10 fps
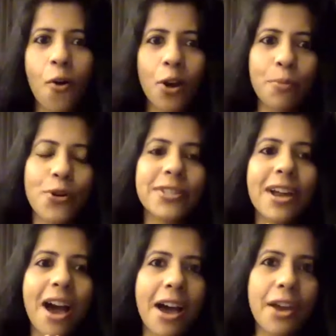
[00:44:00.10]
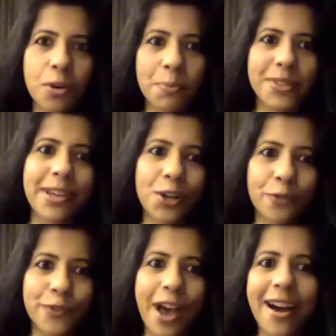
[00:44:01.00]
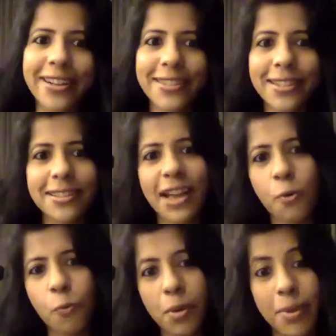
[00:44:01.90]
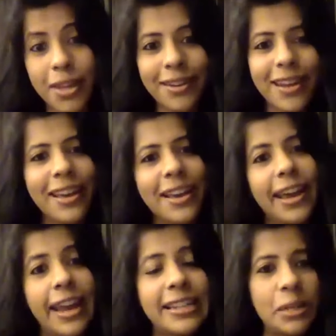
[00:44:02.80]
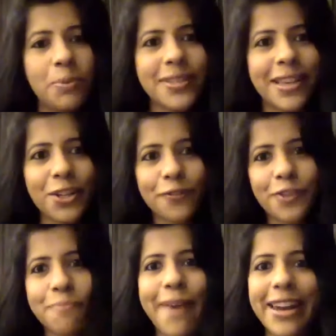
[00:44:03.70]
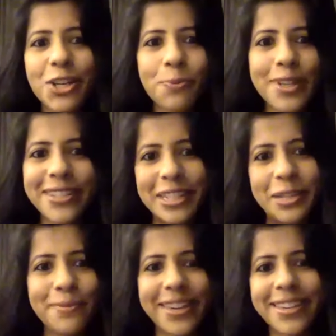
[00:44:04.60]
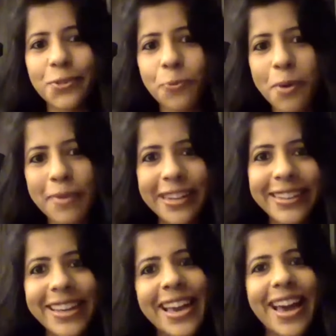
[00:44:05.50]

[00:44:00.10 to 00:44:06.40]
almost 100% of the artisans are women. 80% of the management team is women.